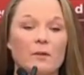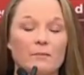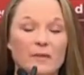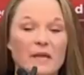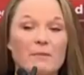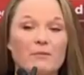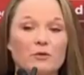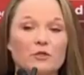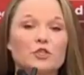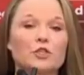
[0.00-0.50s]

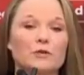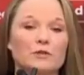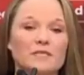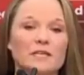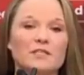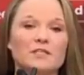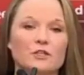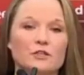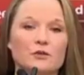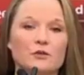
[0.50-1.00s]
people
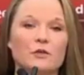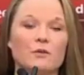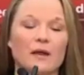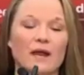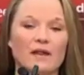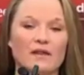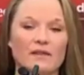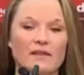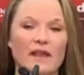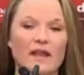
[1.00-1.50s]
choosing to do the
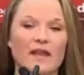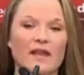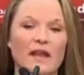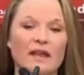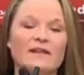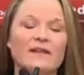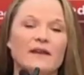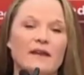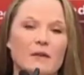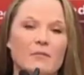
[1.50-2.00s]
right thing
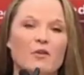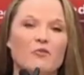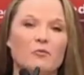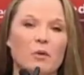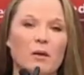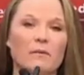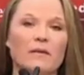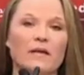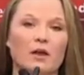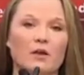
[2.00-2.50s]
in the name of
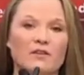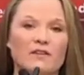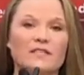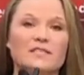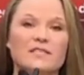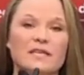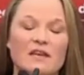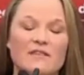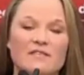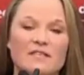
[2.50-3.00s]
public health
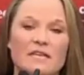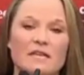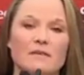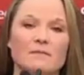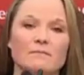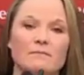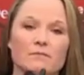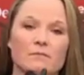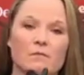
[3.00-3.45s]
and safety.